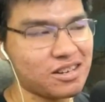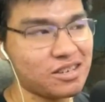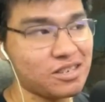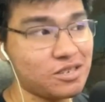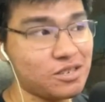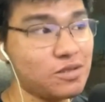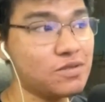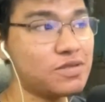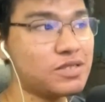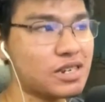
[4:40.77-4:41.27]

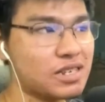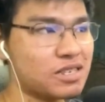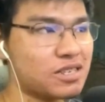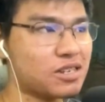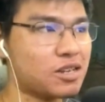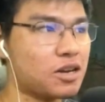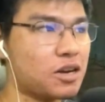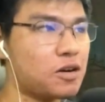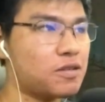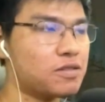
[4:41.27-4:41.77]
Yuta is the
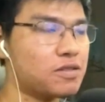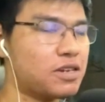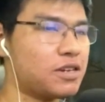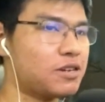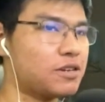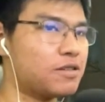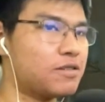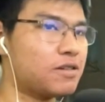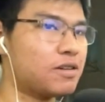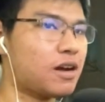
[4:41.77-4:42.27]
goat
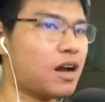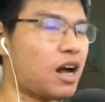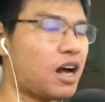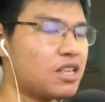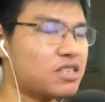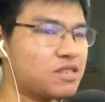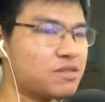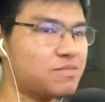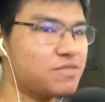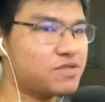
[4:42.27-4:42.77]
here.
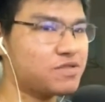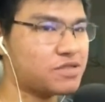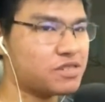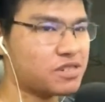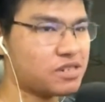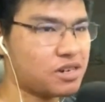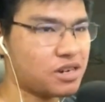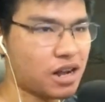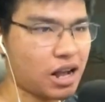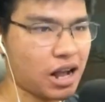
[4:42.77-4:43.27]

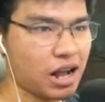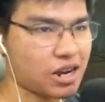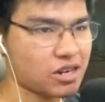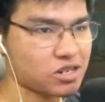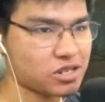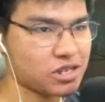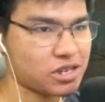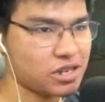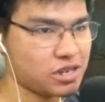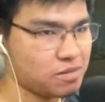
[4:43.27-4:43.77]
Asamura
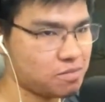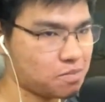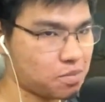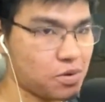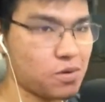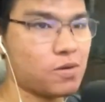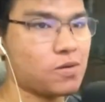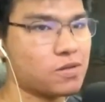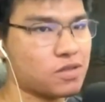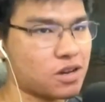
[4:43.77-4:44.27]
actually
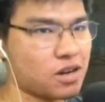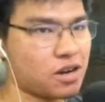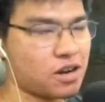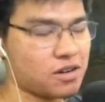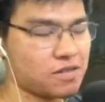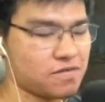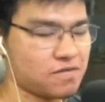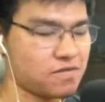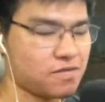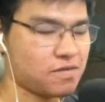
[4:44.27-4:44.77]
pulled
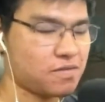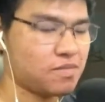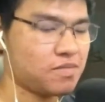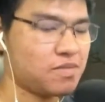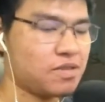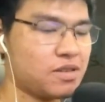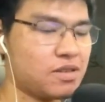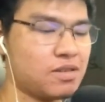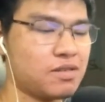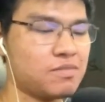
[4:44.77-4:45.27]
off
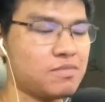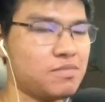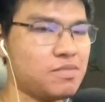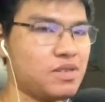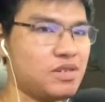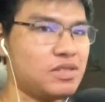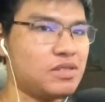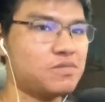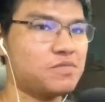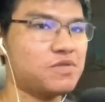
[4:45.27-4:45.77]

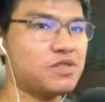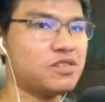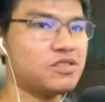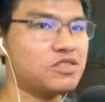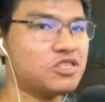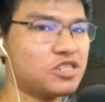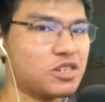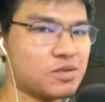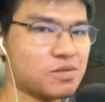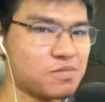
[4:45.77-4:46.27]
be the real
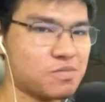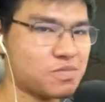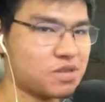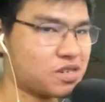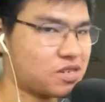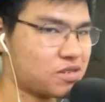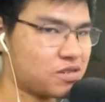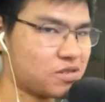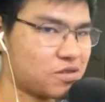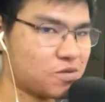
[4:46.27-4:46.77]

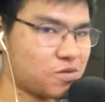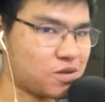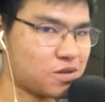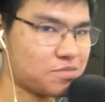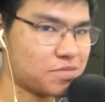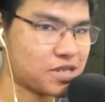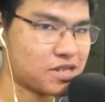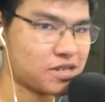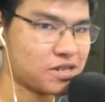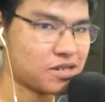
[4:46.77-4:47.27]
gentleman, you know what I'm
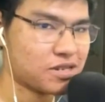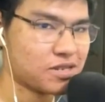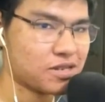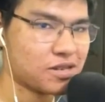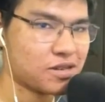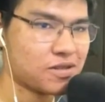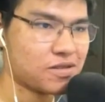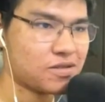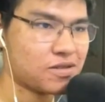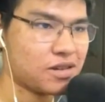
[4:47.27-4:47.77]
saying?
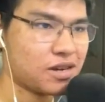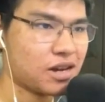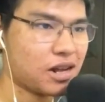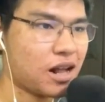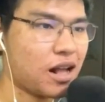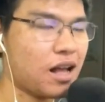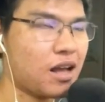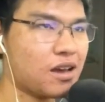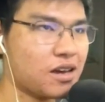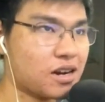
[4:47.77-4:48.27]
So yeah,
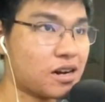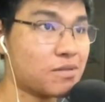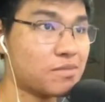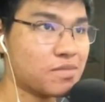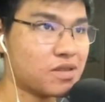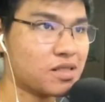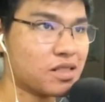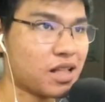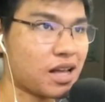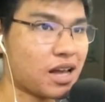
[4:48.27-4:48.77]
and I'm
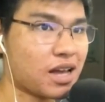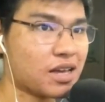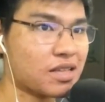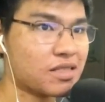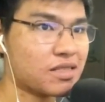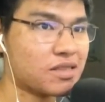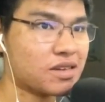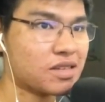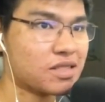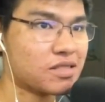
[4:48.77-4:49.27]

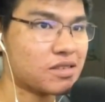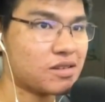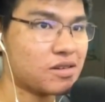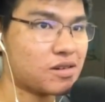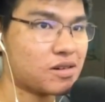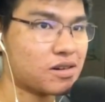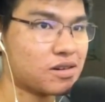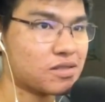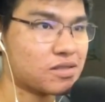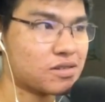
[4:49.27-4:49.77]
glad that the
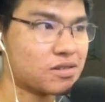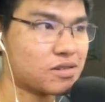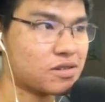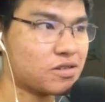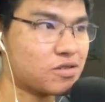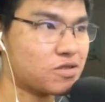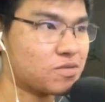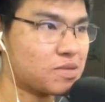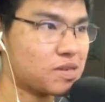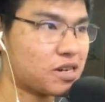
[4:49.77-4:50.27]
author
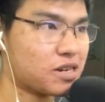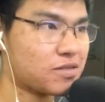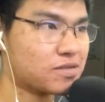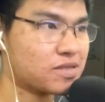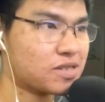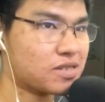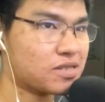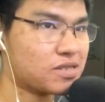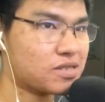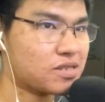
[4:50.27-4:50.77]
Ghost Mikao
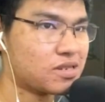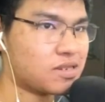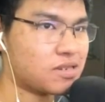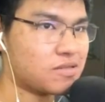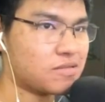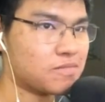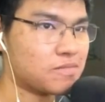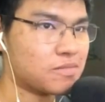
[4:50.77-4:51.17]
Sensei